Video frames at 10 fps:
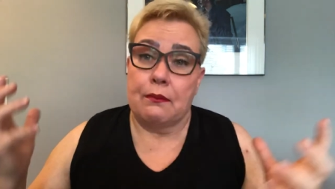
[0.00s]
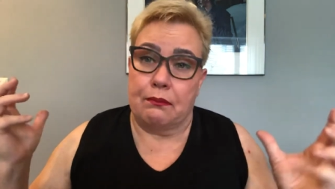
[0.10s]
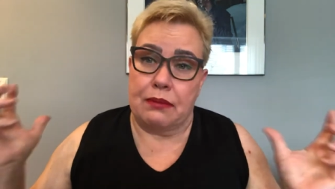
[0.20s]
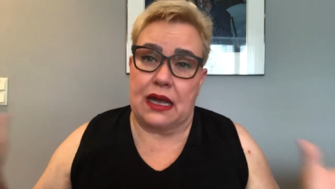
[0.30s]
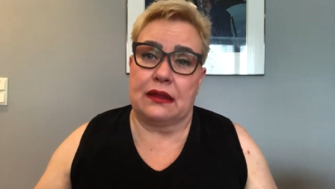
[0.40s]

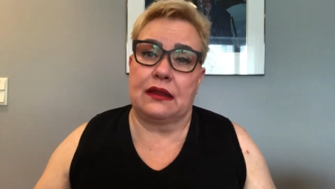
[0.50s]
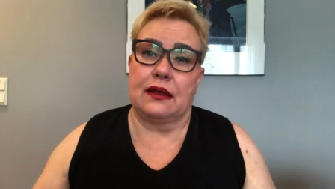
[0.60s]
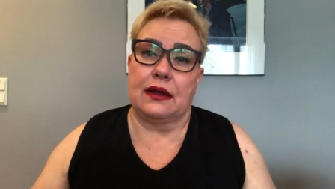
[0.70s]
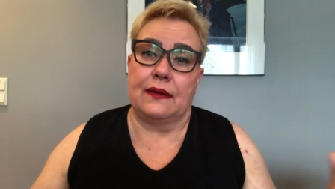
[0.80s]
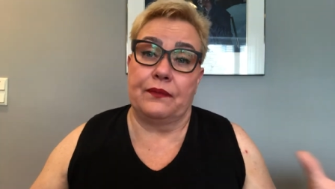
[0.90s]
but
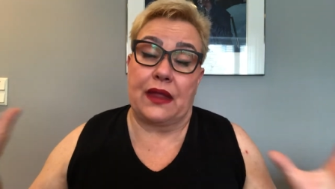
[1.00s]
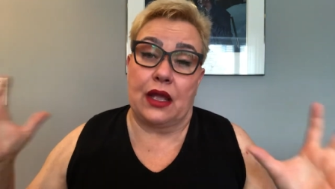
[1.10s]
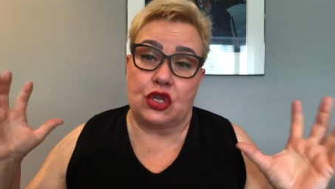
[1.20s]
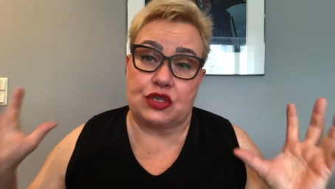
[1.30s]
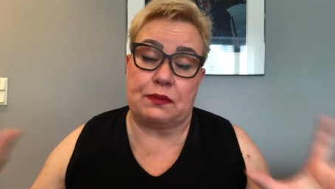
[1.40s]

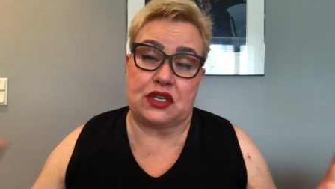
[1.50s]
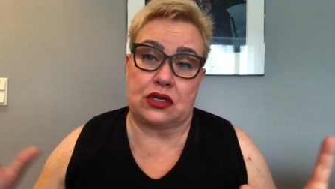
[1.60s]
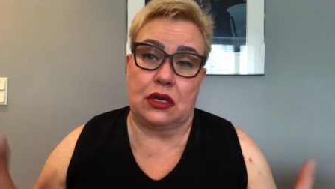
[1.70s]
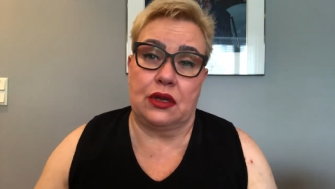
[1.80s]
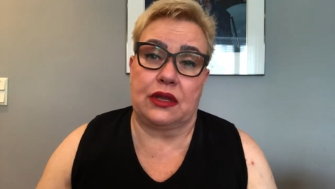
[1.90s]

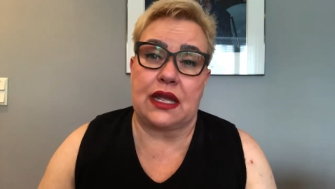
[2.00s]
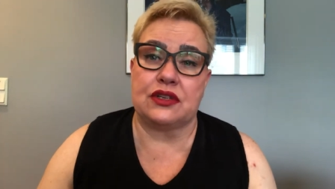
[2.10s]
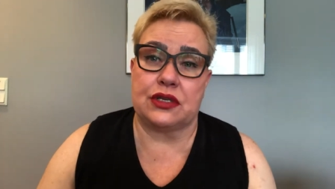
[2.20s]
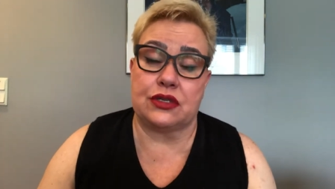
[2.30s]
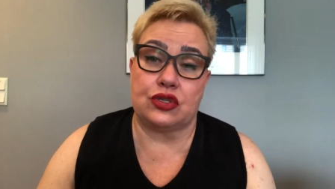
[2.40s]
special
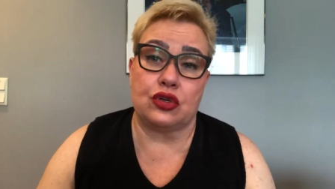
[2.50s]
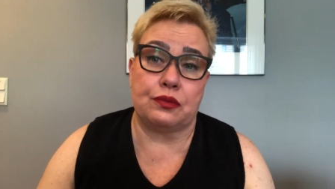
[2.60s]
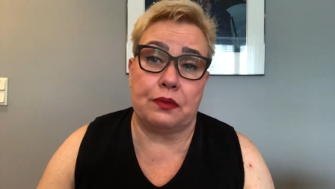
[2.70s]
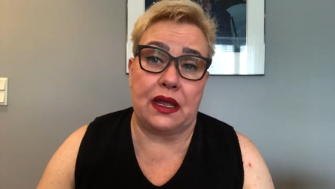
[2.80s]
attention should